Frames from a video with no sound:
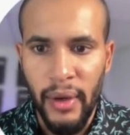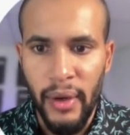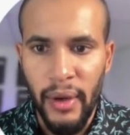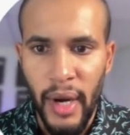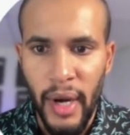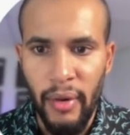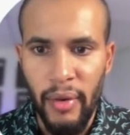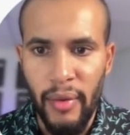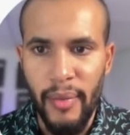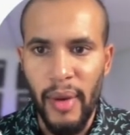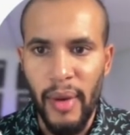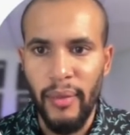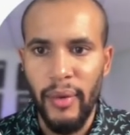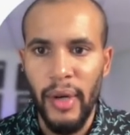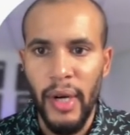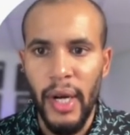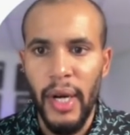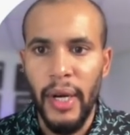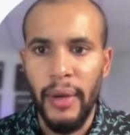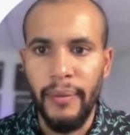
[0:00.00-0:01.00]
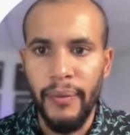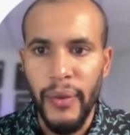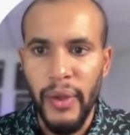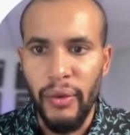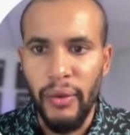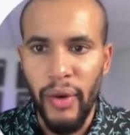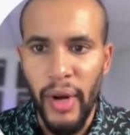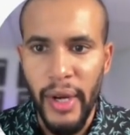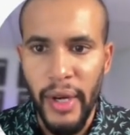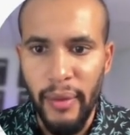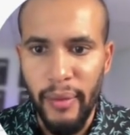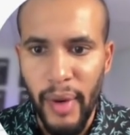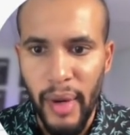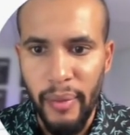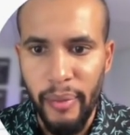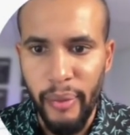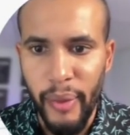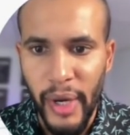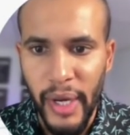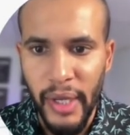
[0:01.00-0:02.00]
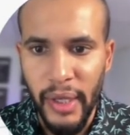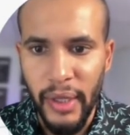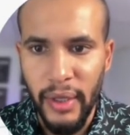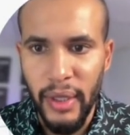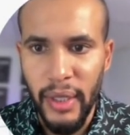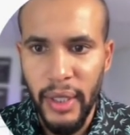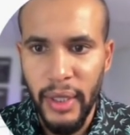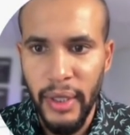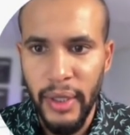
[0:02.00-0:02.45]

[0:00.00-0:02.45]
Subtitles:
I remember riding my bike